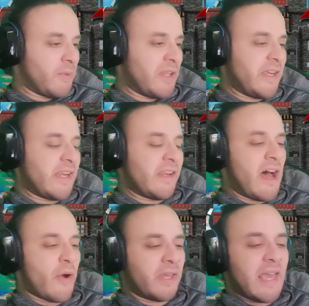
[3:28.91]
Will he
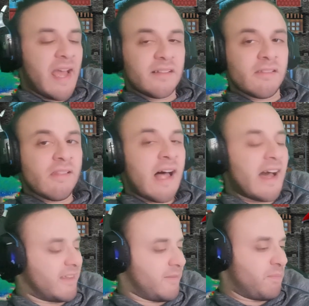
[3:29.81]
now get
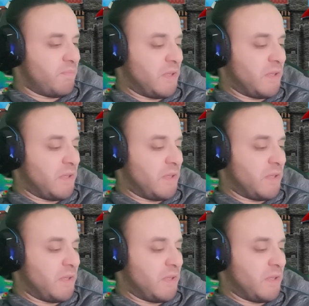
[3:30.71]
luck?